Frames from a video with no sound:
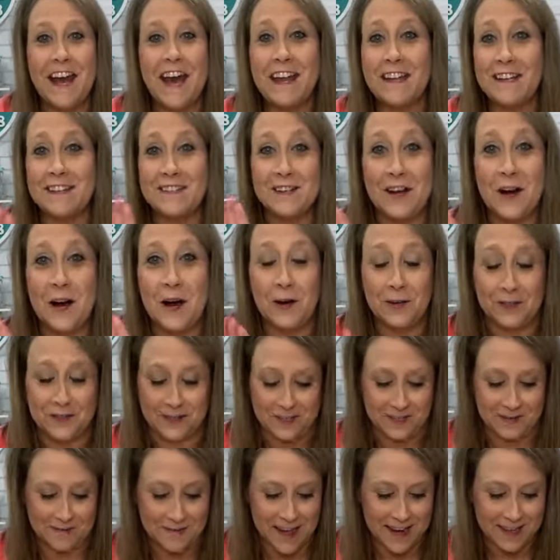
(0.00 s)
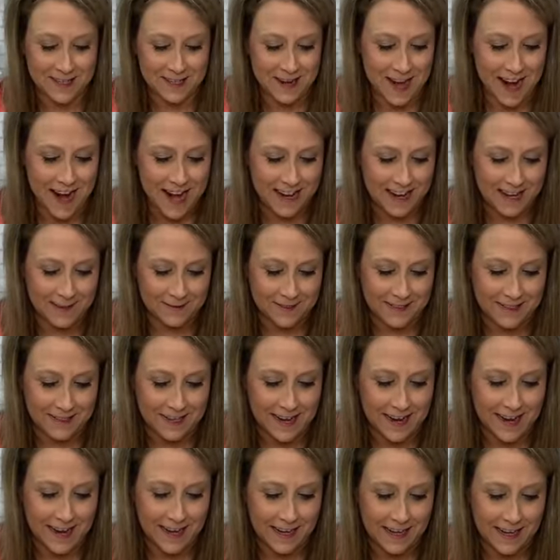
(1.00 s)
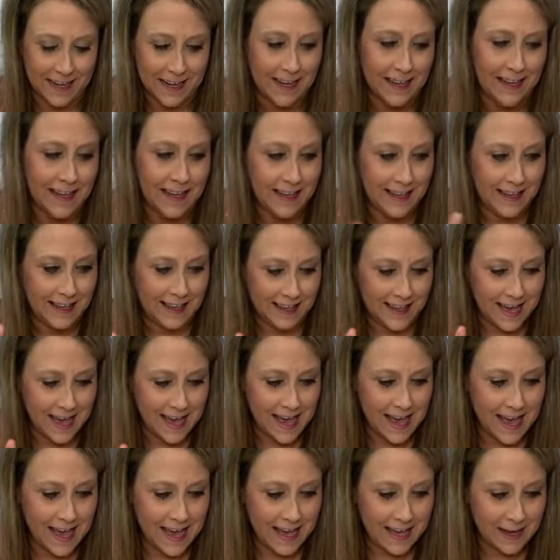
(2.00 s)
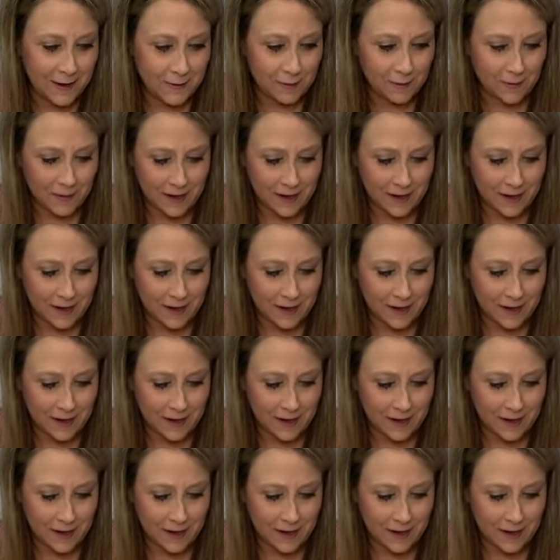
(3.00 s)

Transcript: that is awesome. I tried it and I was like, yay, it